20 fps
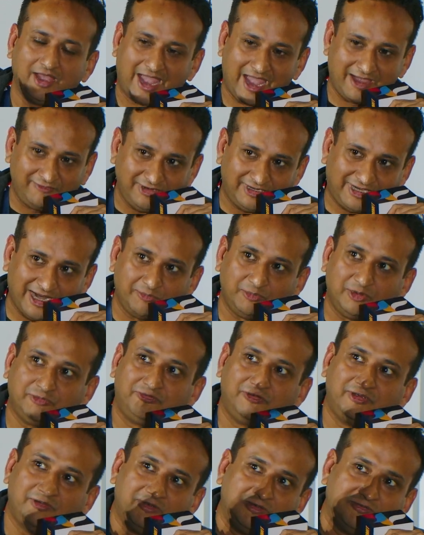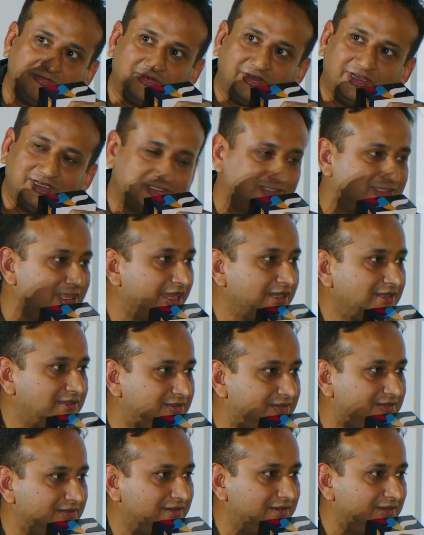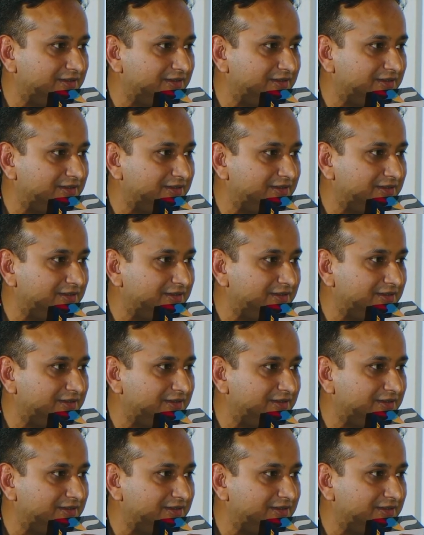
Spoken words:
Every time we feel we've reached that